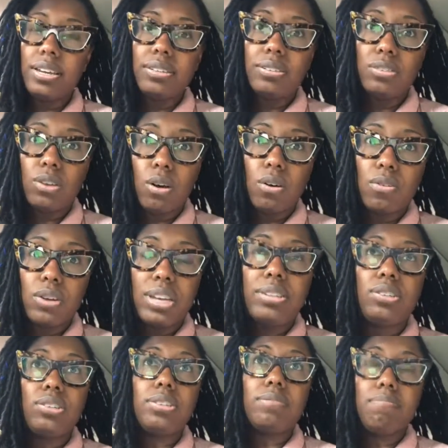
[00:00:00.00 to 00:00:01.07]
So
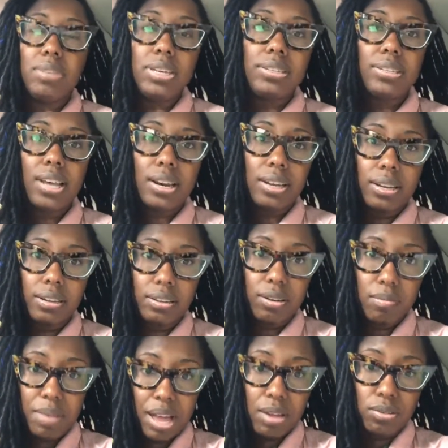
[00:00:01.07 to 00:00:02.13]
it's just me setting a
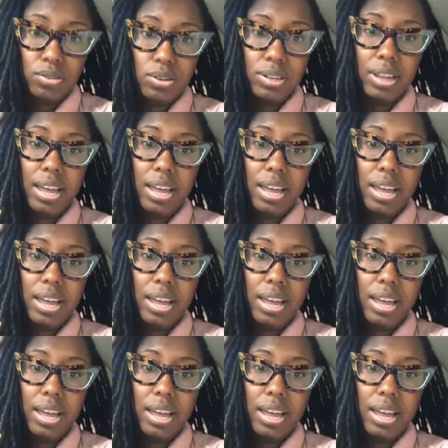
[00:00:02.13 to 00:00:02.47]
clear boundary.